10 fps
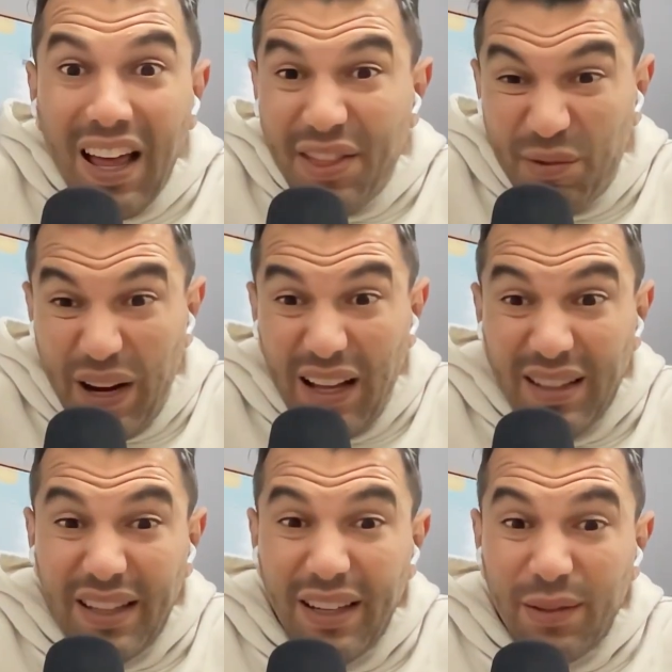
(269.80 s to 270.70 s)
the
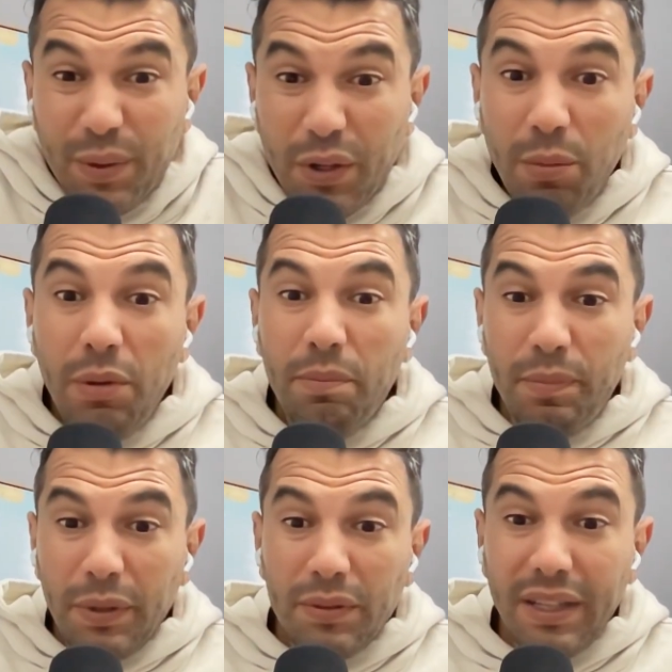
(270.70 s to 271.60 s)
reality is we could be
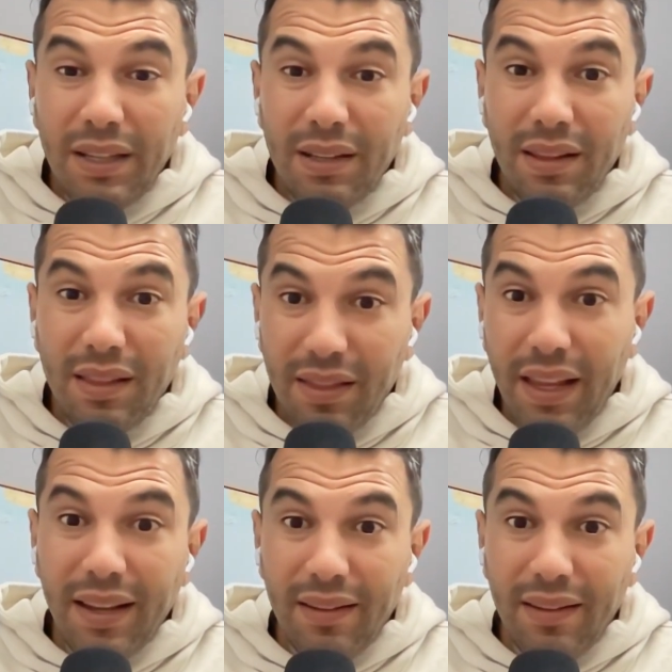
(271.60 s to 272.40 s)
building things